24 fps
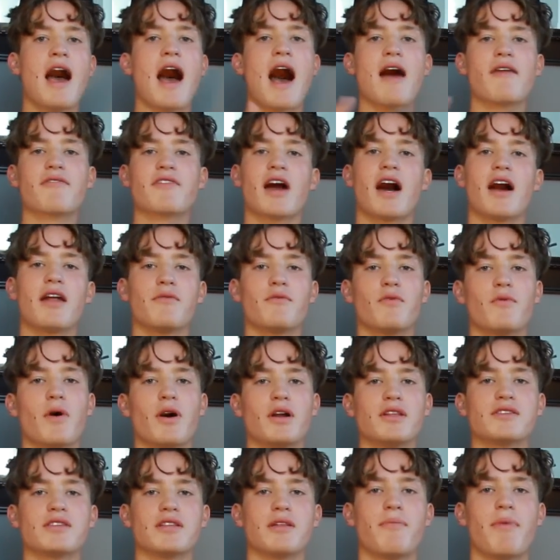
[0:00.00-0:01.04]
I've gotten
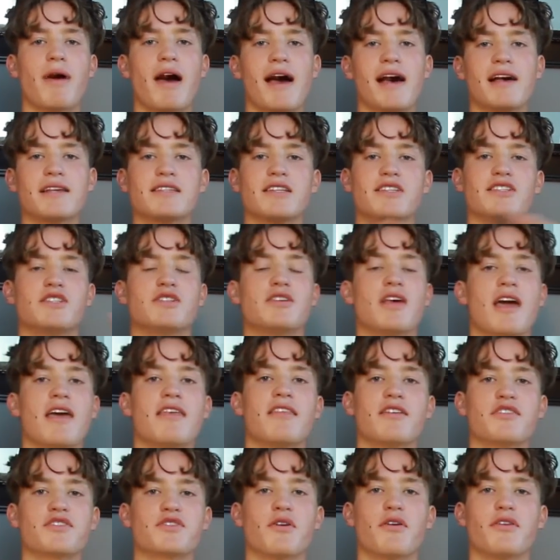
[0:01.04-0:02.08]
ones in the past that say
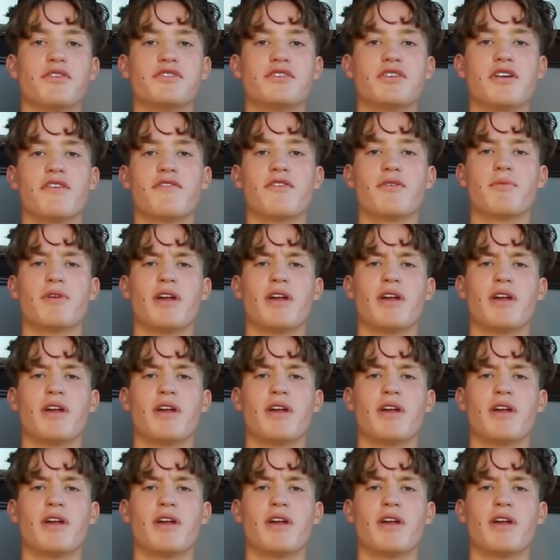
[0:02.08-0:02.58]
they're solid silver,